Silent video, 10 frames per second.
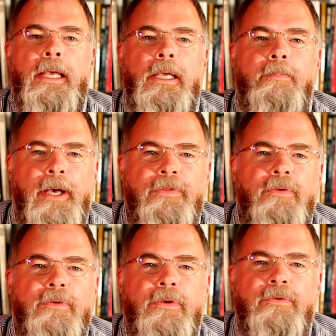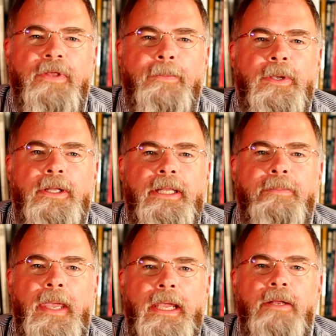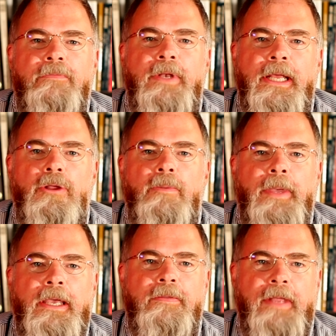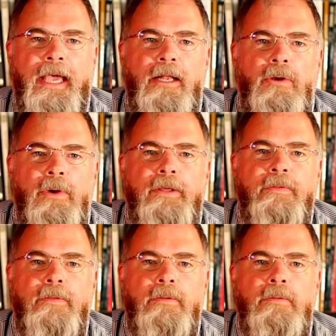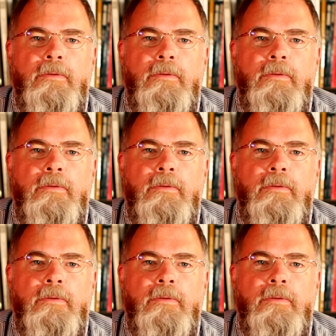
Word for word: Combustors are typically made of nickel-based alloys,